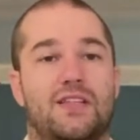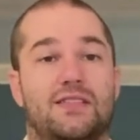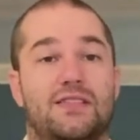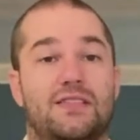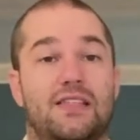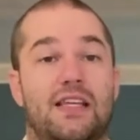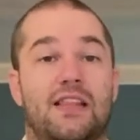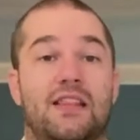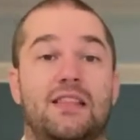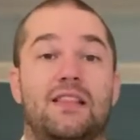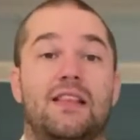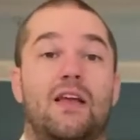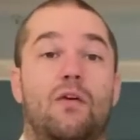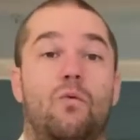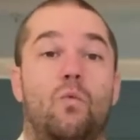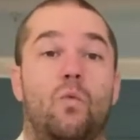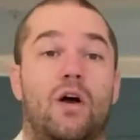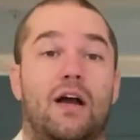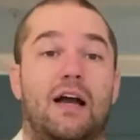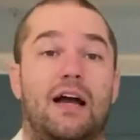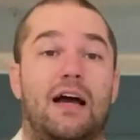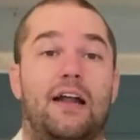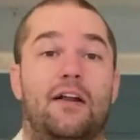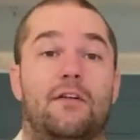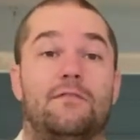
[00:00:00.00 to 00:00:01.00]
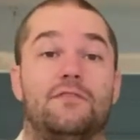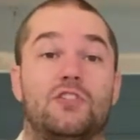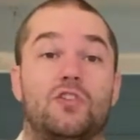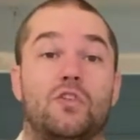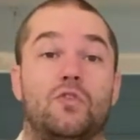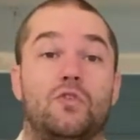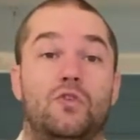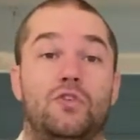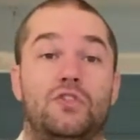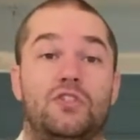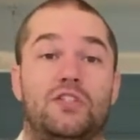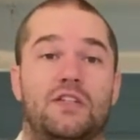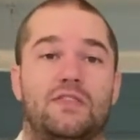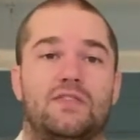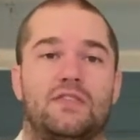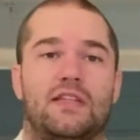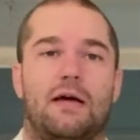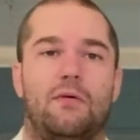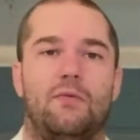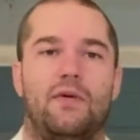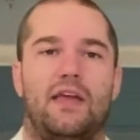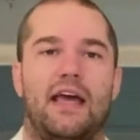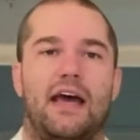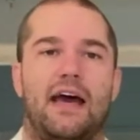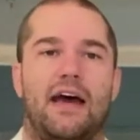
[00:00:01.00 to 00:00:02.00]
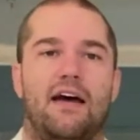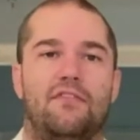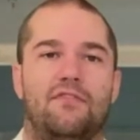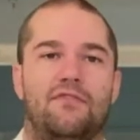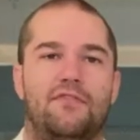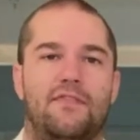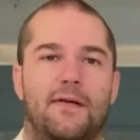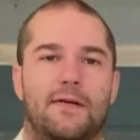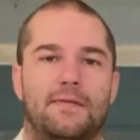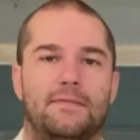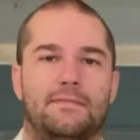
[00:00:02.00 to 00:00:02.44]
to see what kind of solutions that we have.